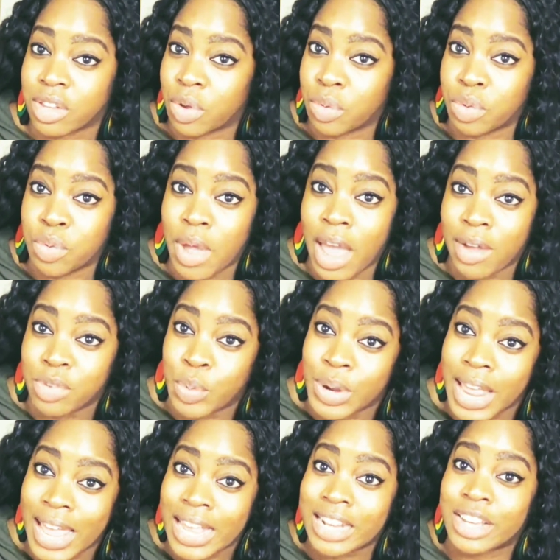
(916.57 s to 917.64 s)
so you have
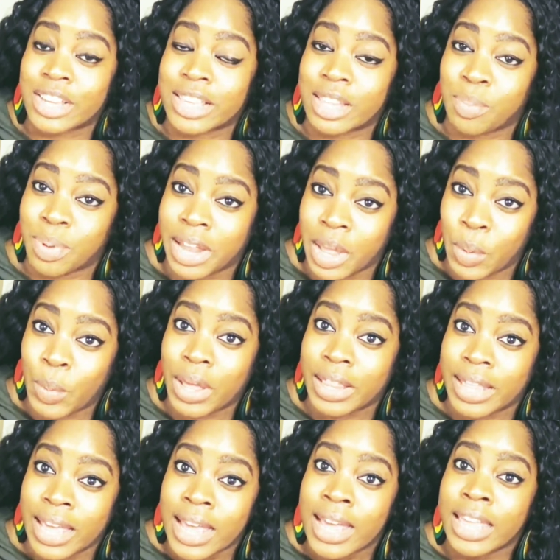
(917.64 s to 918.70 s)
28 inches to play with.